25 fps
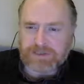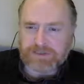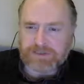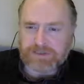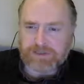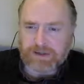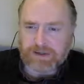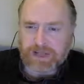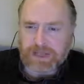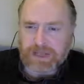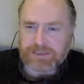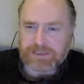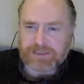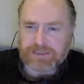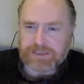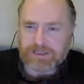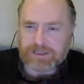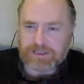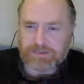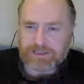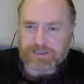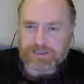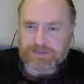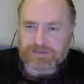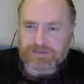speed's not ideal,
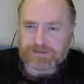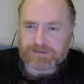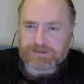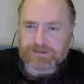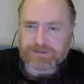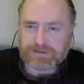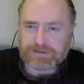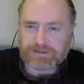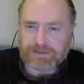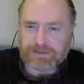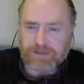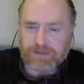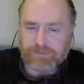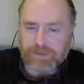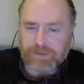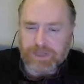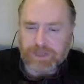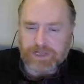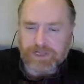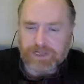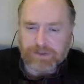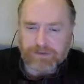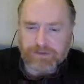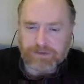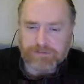but we
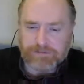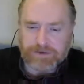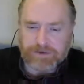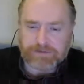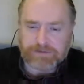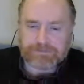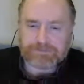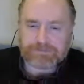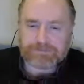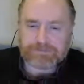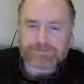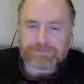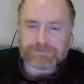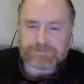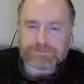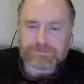can hear you fine.